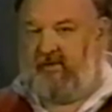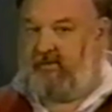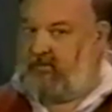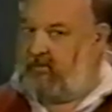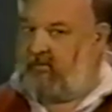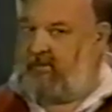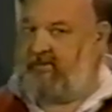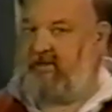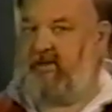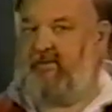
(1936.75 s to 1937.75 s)
The newer ones
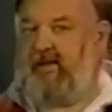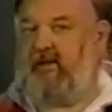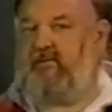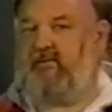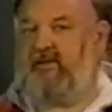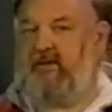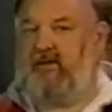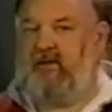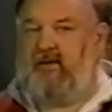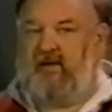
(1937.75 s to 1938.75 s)
that are coming out, the
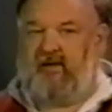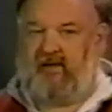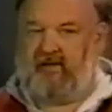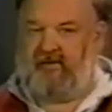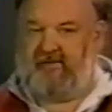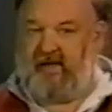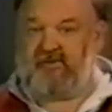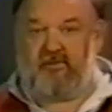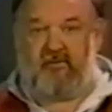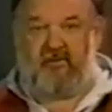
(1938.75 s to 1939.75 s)

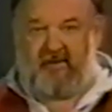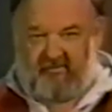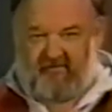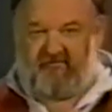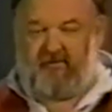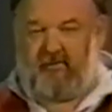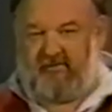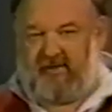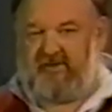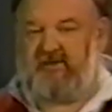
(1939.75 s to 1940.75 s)
natural laminar flow
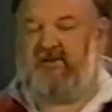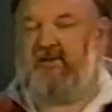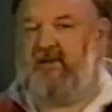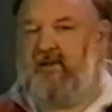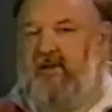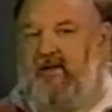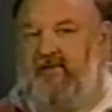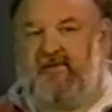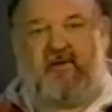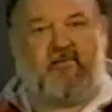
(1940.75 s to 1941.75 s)
sections,
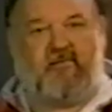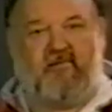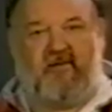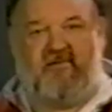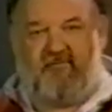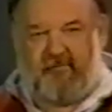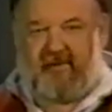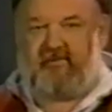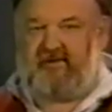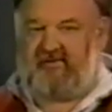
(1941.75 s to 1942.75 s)
they're even
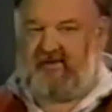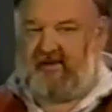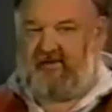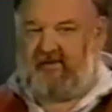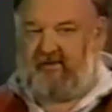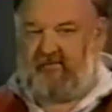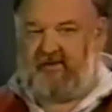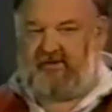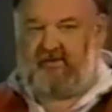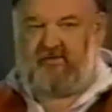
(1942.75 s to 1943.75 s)
better designed than the
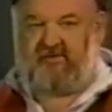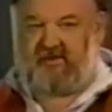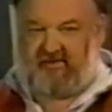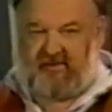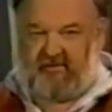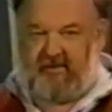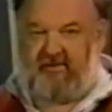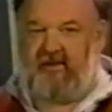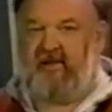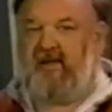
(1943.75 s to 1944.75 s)
original 6 series,
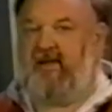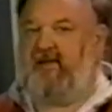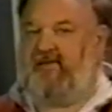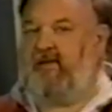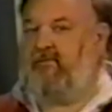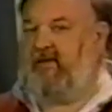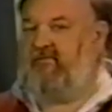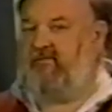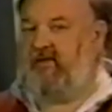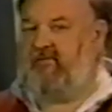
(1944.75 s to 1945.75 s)
and they will
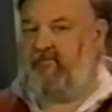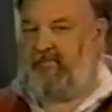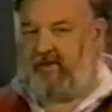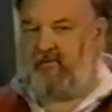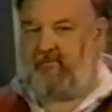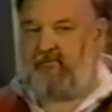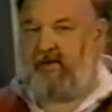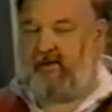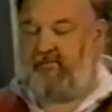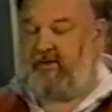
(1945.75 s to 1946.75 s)
give you even better
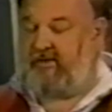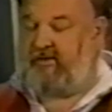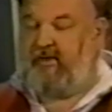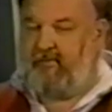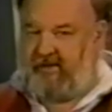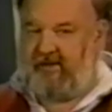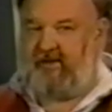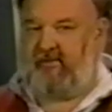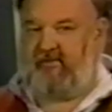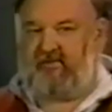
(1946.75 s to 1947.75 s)
drag reduction. But
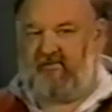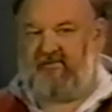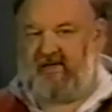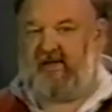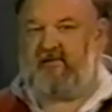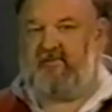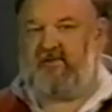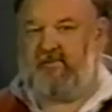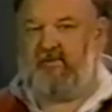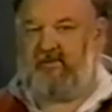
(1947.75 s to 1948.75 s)
again, the surface has to be
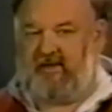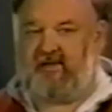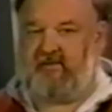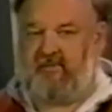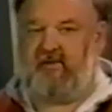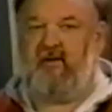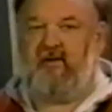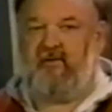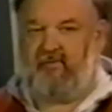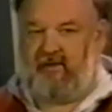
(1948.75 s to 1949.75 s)
smooth. It has to be
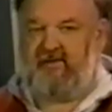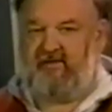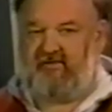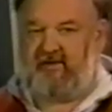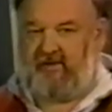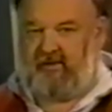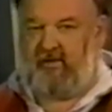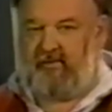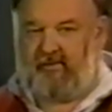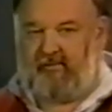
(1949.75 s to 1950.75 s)
relatively clean
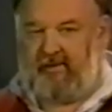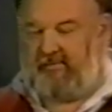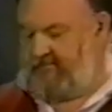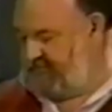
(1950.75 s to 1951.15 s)
all the way around.